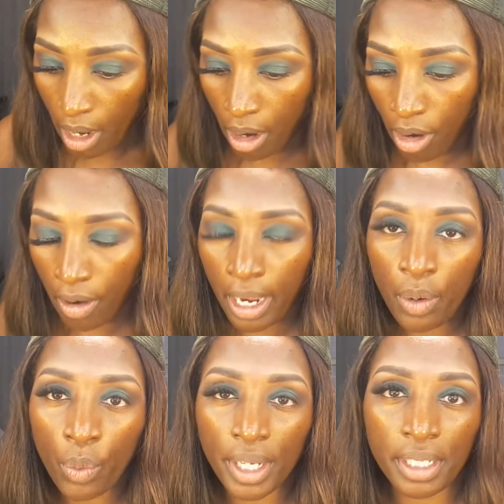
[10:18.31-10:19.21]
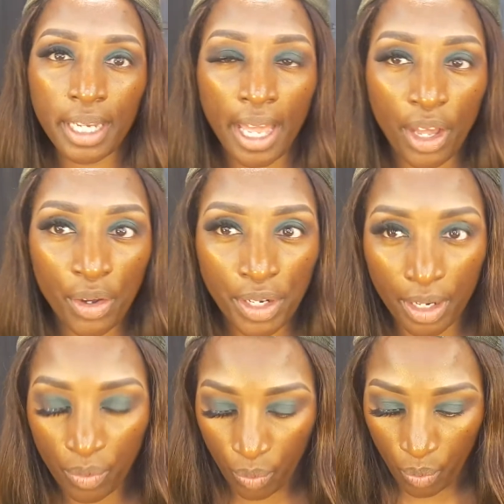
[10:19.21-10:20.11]
All right, one down
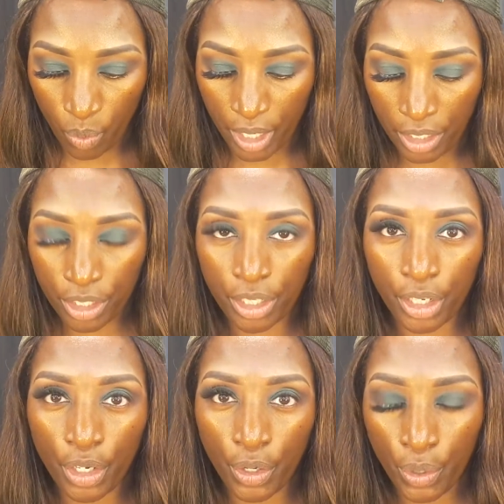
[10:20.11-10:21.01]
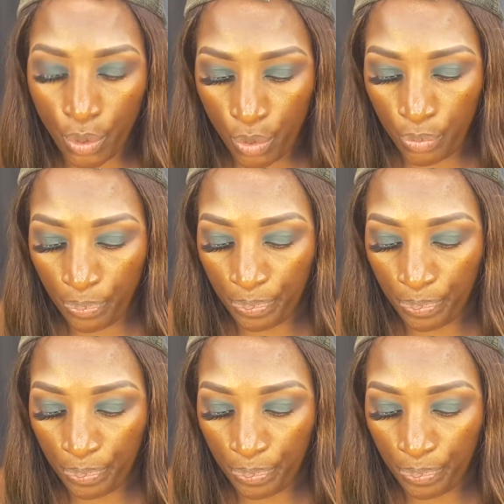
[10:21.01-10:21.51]
and one to go.